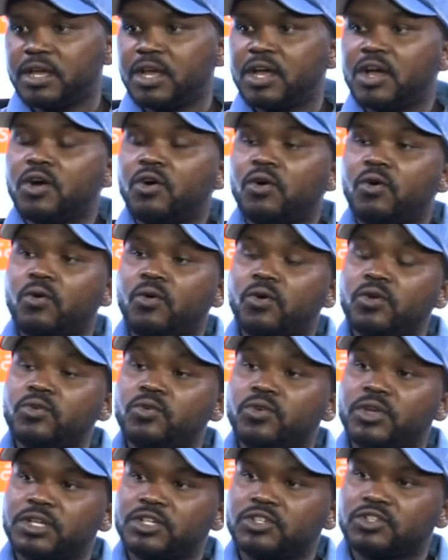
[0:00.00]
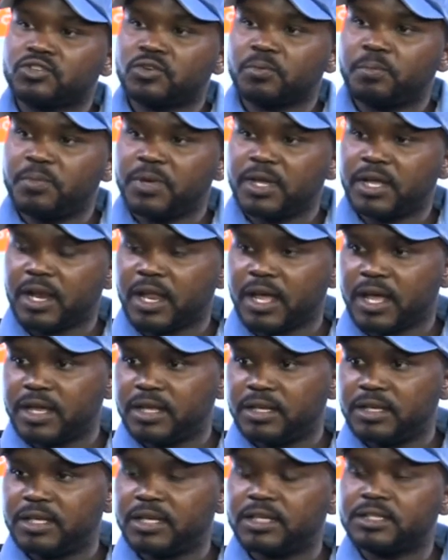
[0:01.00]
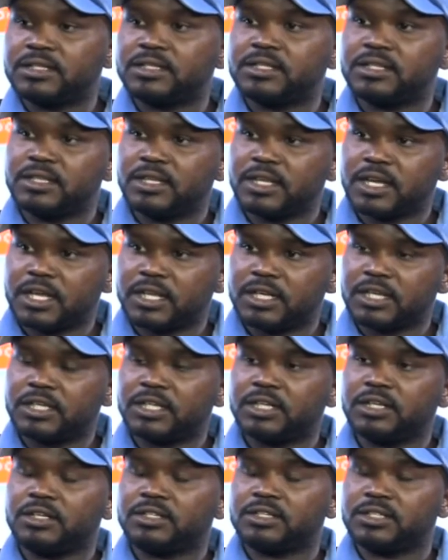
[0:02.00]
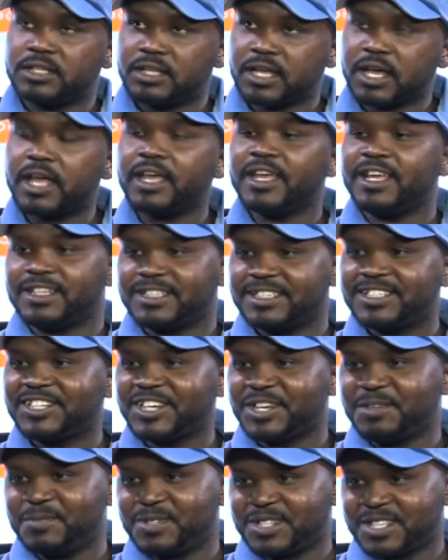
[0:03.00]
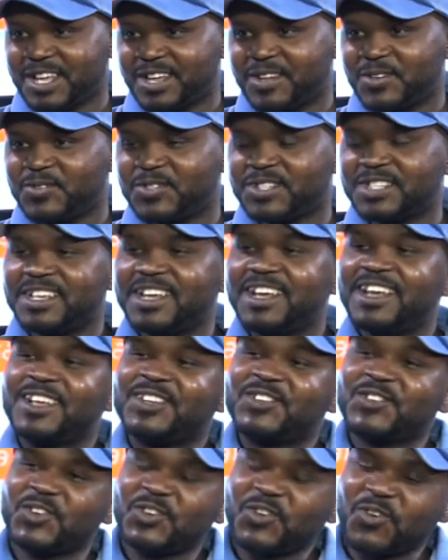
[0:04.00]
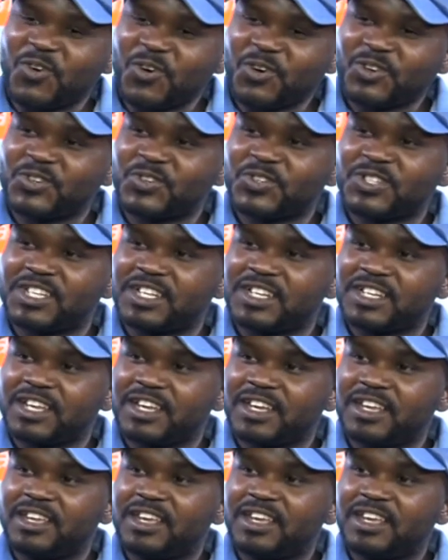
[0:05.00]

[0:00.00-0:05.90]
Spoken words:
or you can drop me a line at sia@jameshouse.org.za,